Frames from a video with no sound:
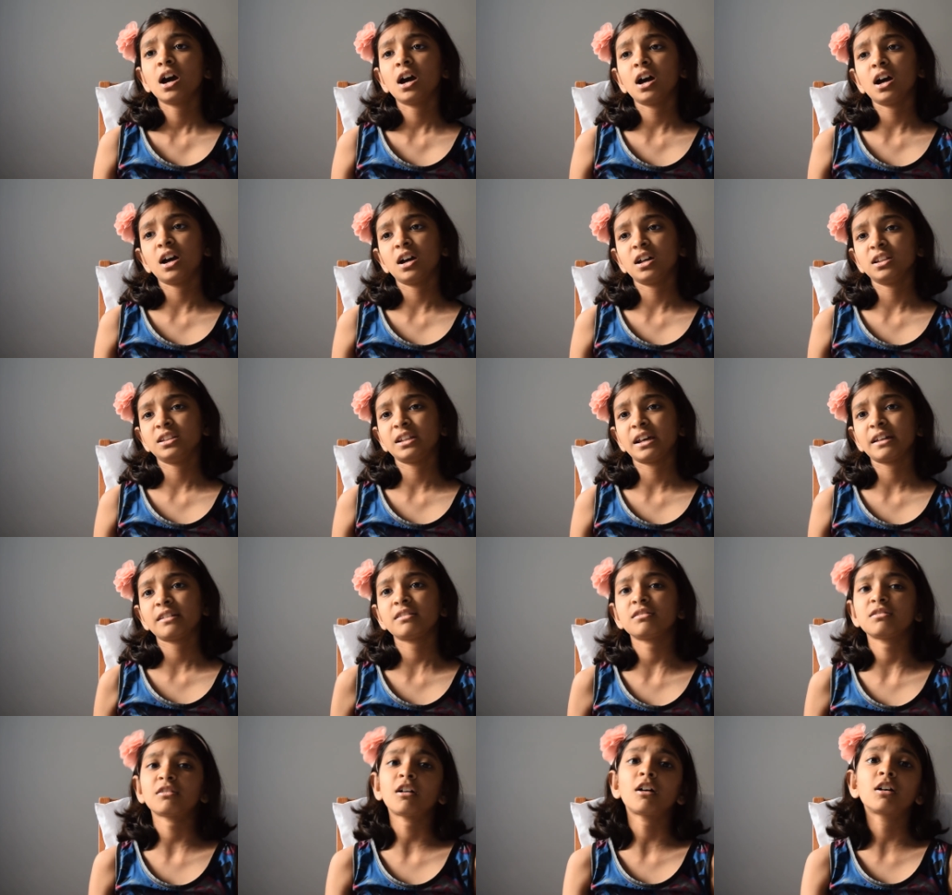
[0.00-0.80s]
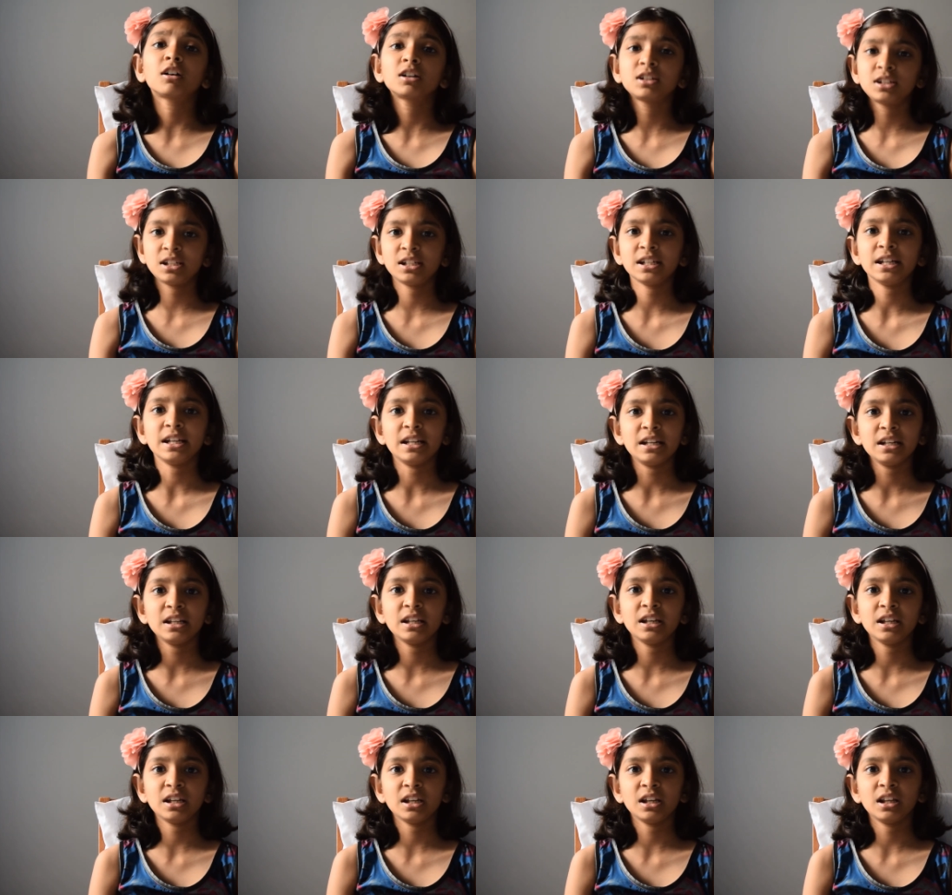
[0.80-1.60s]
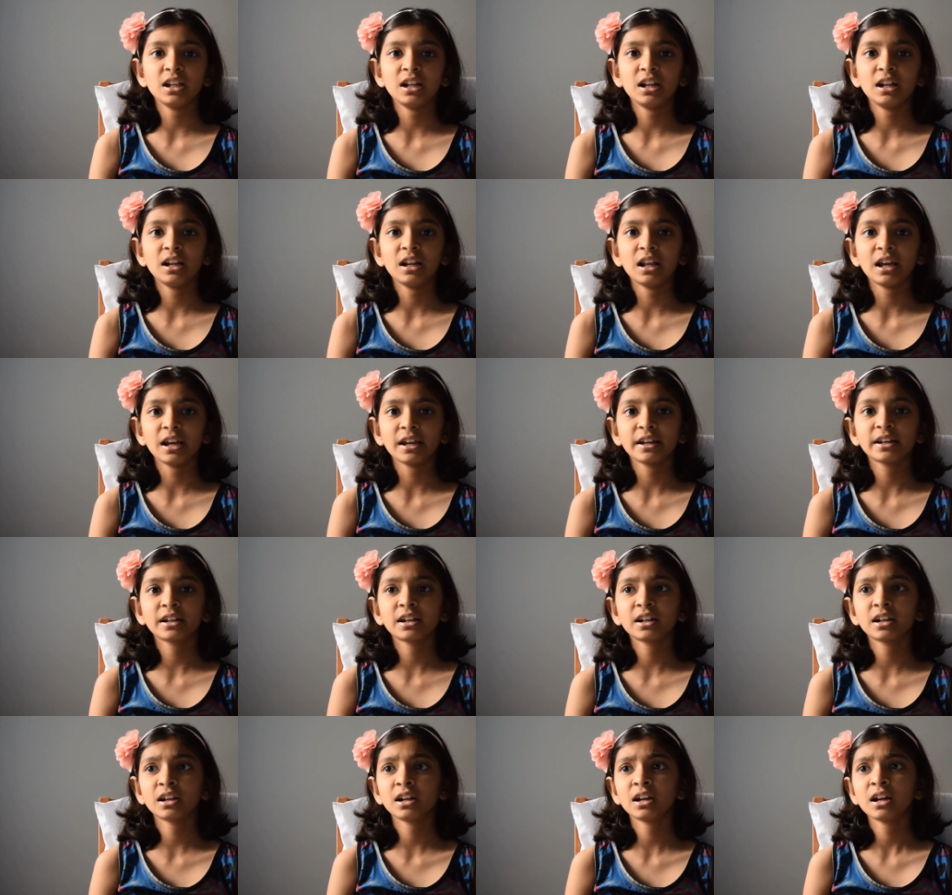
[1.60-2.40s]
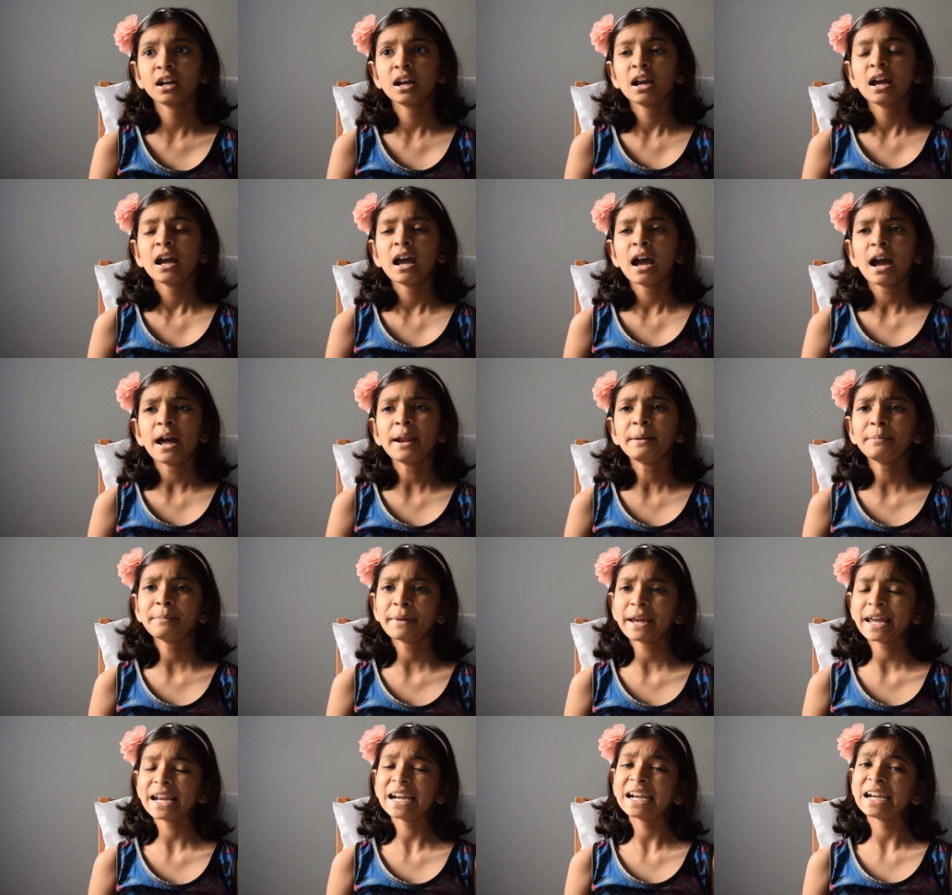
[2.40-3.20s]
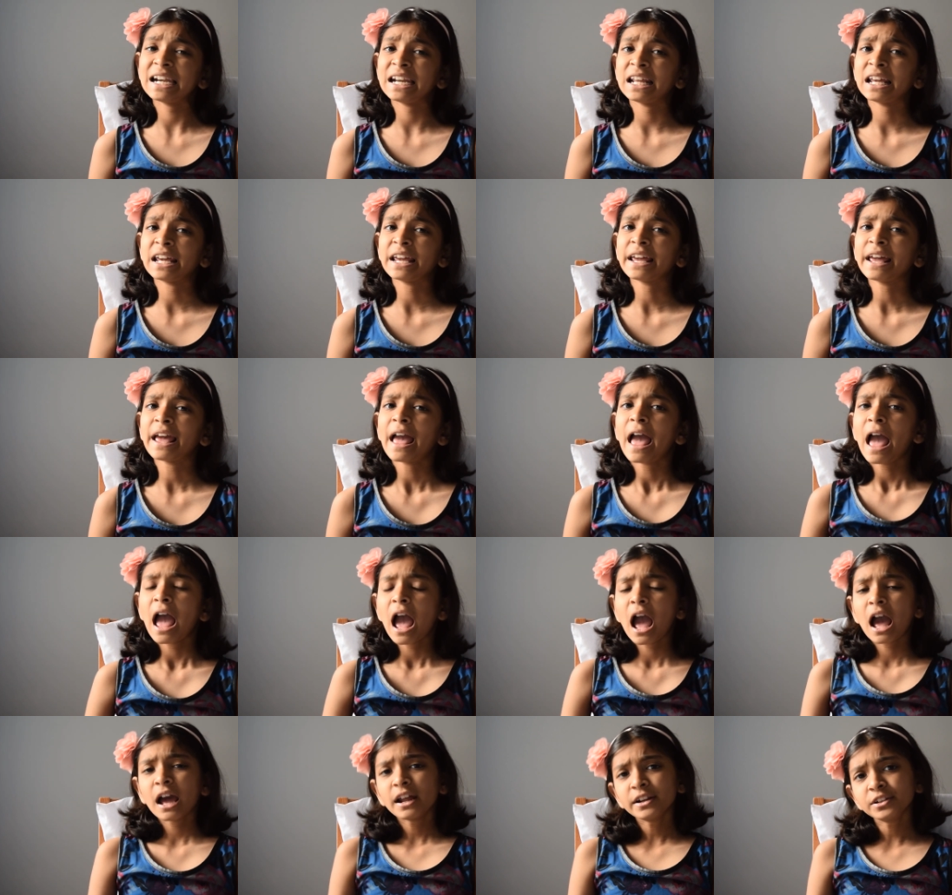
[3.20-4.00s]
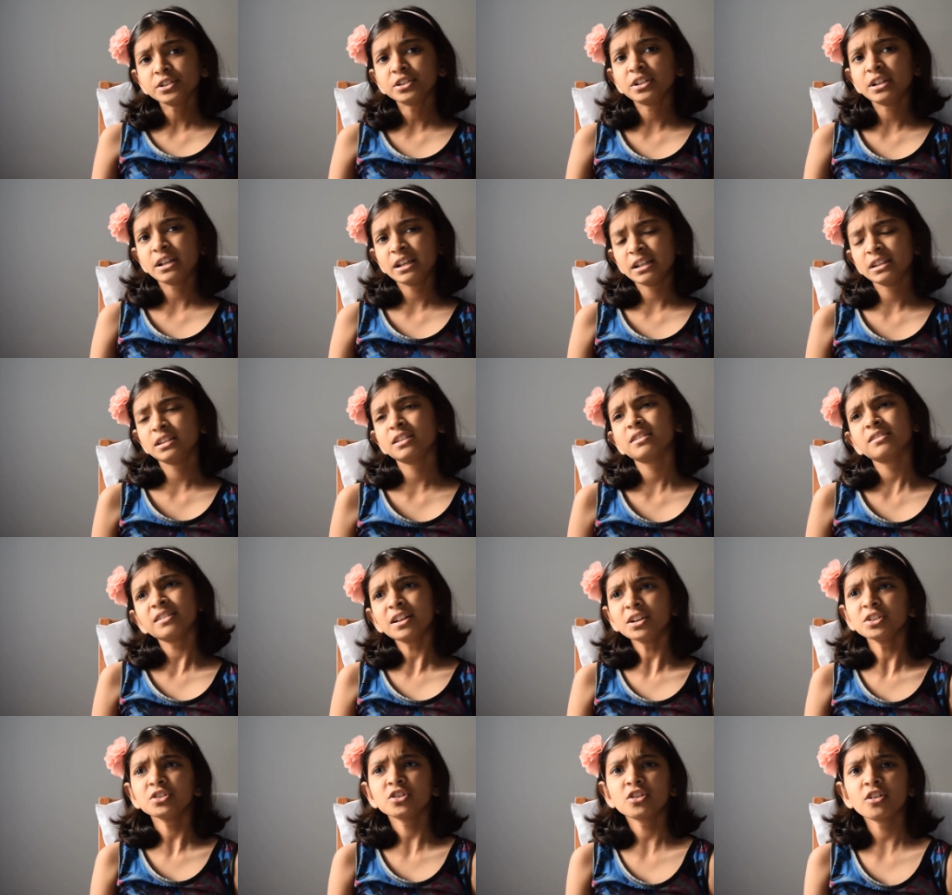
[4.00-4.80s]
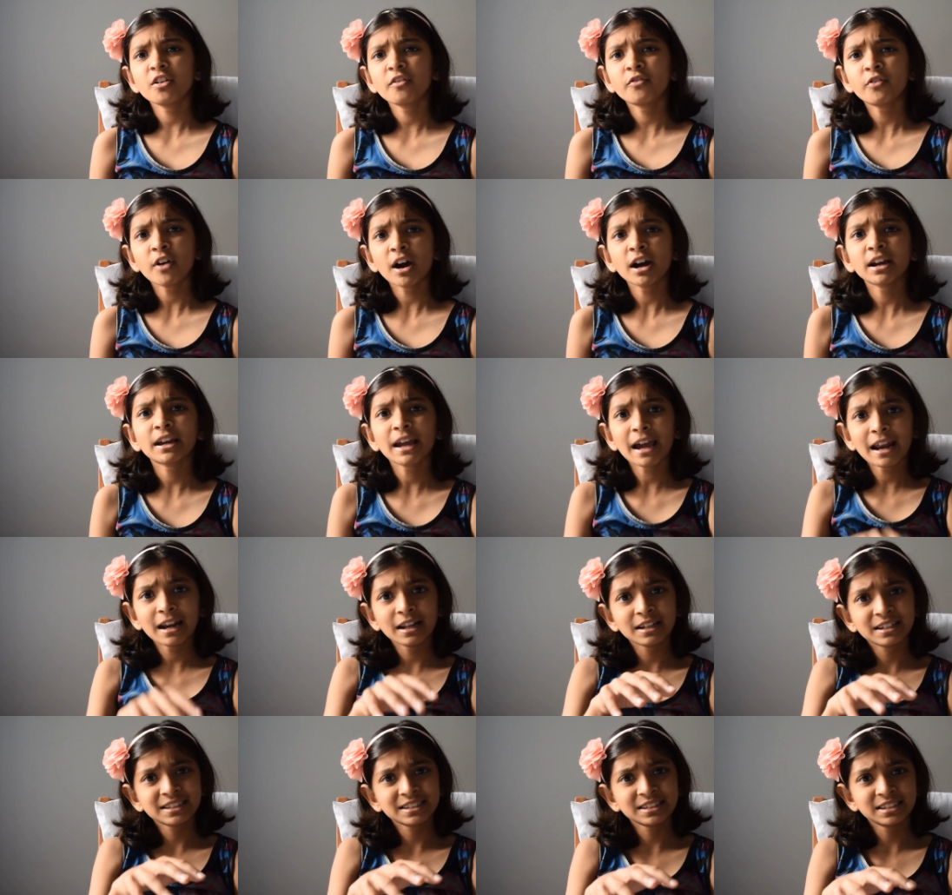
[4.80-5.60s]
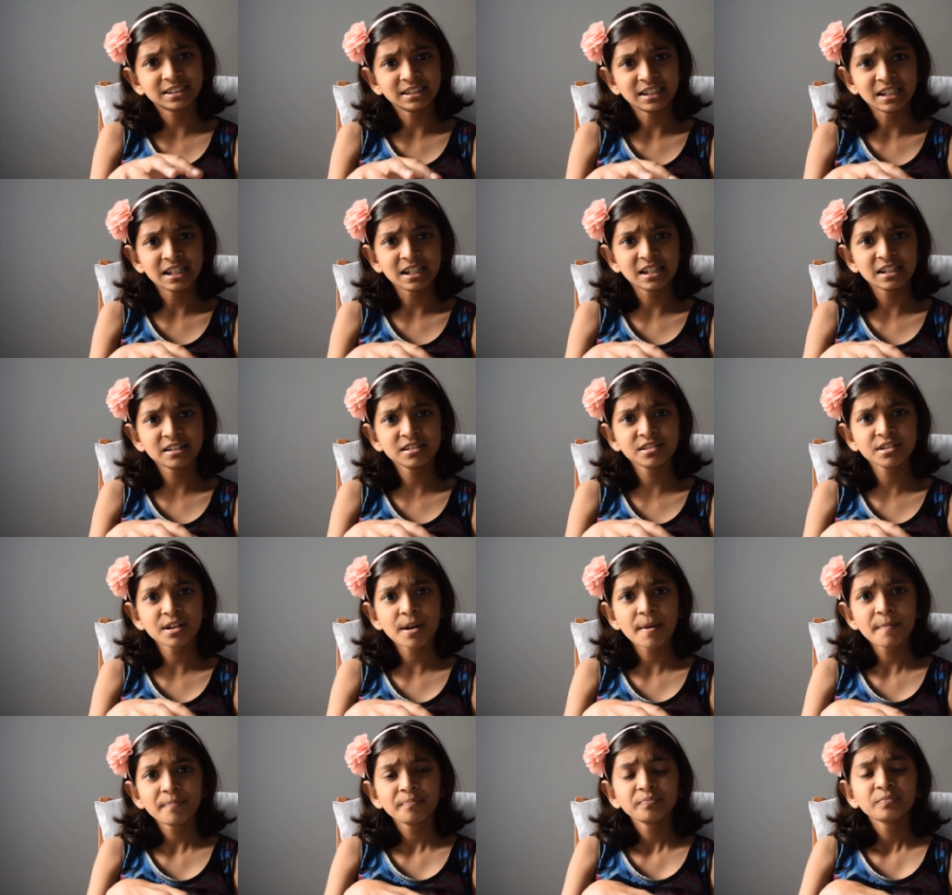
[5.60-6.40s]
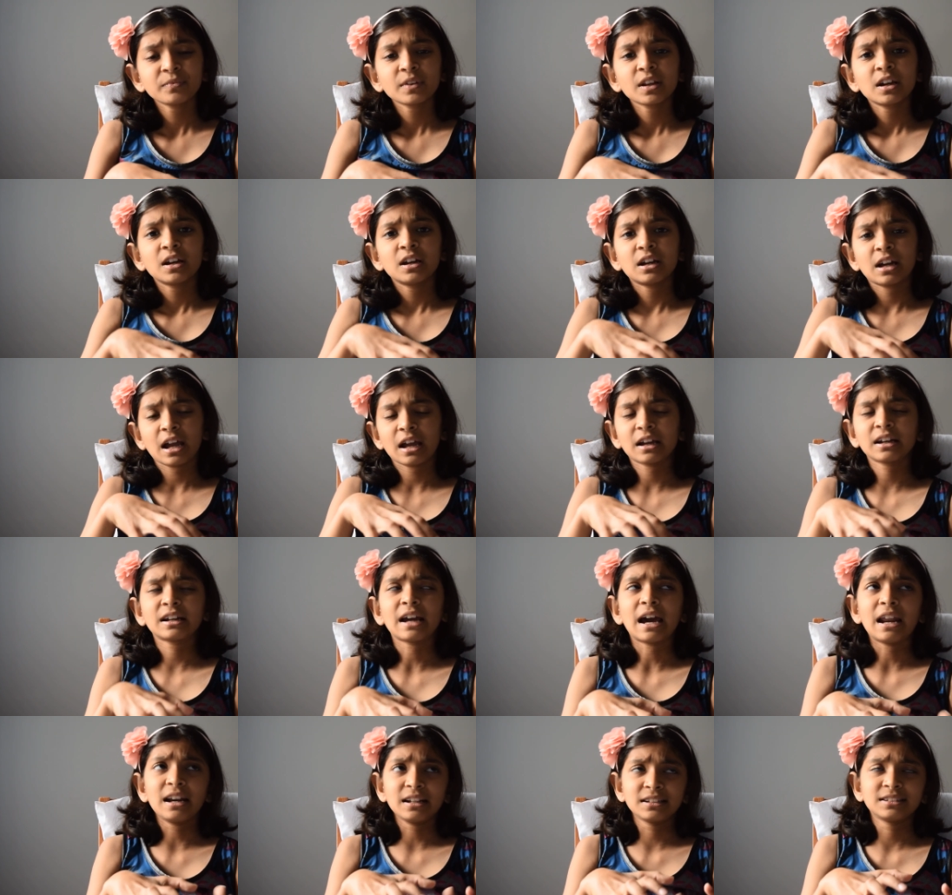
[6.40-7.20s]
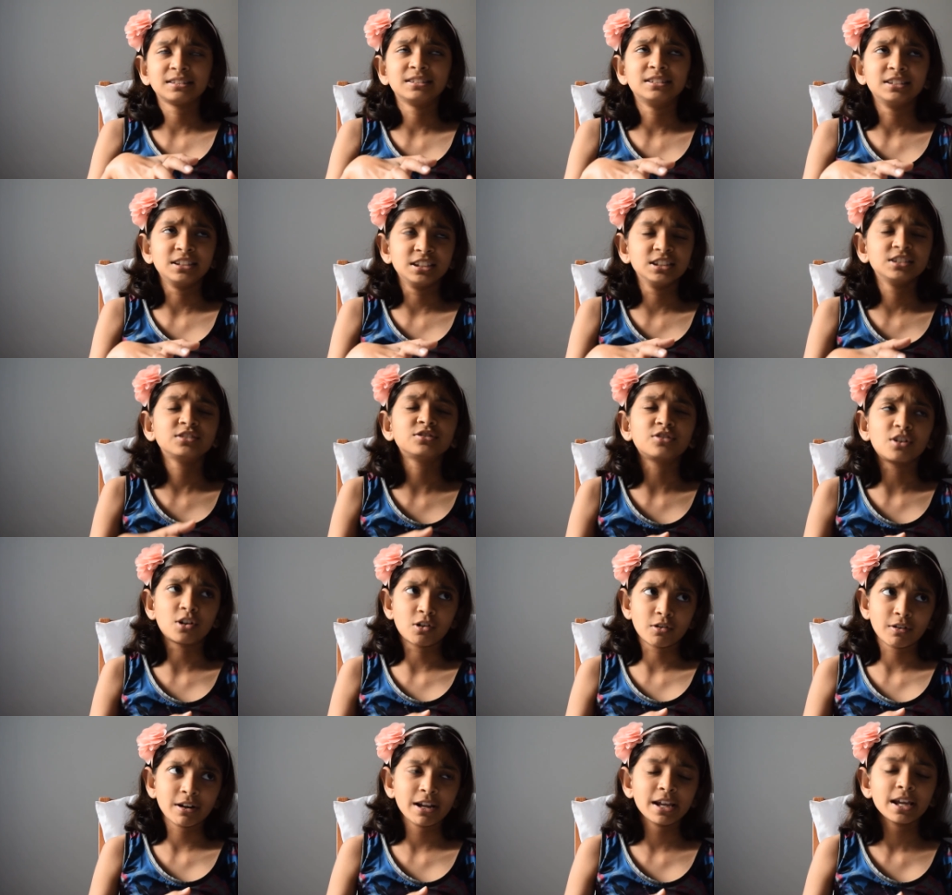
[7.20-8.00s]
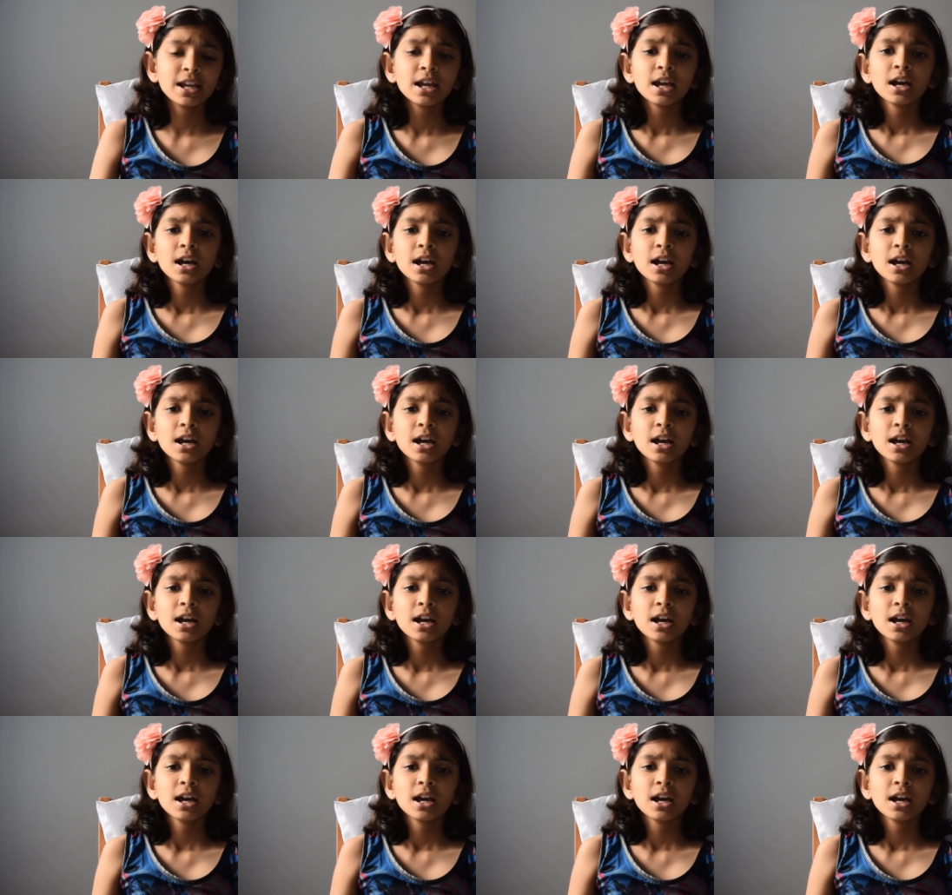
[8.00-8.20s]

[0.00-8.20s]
uh, they're sucked in, it, like, and mainly in the center of our galaxies, galaxy, sorry,